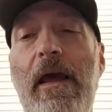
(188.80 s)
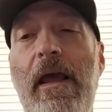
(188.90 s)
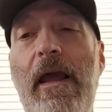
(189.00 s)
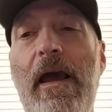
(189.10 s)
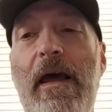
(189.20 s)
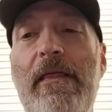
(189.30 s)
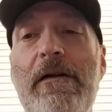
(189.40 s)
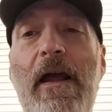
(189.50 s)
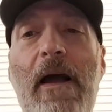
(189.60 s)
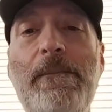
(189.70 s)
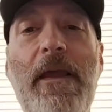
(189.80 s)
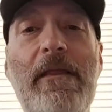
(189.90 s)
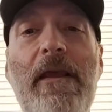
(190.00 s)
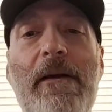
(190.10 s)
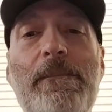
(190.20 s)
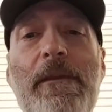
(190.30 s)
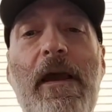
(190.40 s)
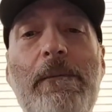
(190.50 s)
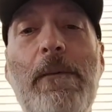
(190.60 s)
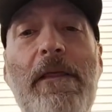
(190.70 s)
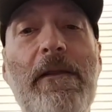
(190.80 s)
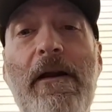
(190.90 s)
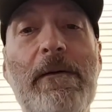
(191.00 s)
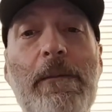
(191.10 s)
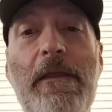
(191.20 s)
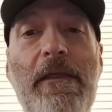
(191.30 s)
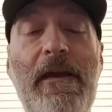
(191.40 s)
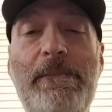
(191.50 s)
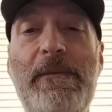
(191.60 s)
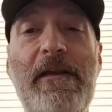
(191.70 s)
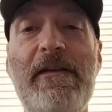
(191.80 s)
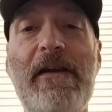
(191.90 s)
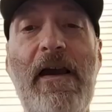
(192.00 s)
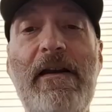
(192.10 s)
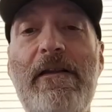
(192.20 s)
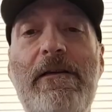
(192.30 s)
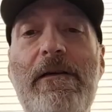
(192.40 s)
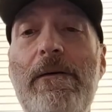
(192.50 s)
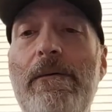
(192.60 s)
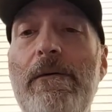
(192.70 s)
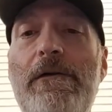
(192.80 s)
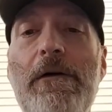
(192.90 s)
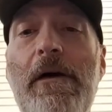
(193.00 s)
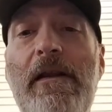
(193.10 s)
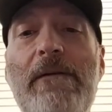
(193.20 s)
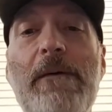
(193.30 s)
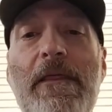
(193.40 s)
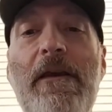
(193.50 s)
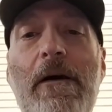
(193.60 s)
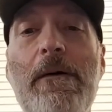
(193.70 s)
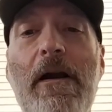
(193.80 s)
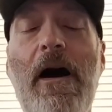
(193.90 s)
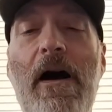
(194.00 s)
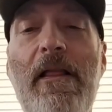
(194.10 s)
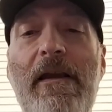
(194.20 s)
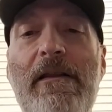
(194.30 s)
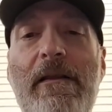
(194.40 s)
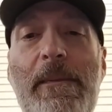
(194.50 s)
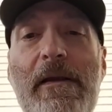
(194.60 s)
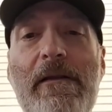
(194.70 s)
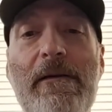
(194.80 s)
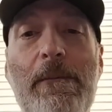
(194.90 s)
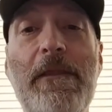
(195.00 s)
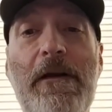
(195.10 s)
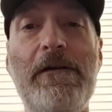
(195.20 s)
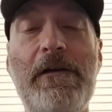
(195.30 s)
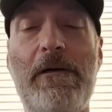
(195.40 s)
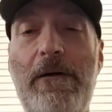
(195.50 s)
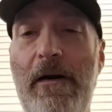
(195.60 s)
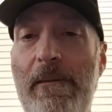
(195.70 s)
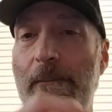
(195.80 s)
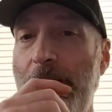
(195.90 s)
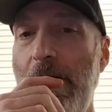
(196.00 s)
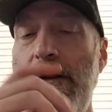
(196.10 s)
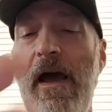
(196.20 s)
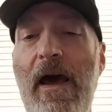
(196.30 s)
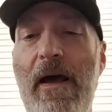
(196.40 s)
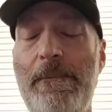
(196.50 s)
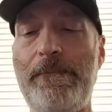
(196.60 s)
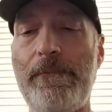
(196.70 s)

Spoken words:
and they're not, and whether they decided to join with the Oankali to be with their children or not.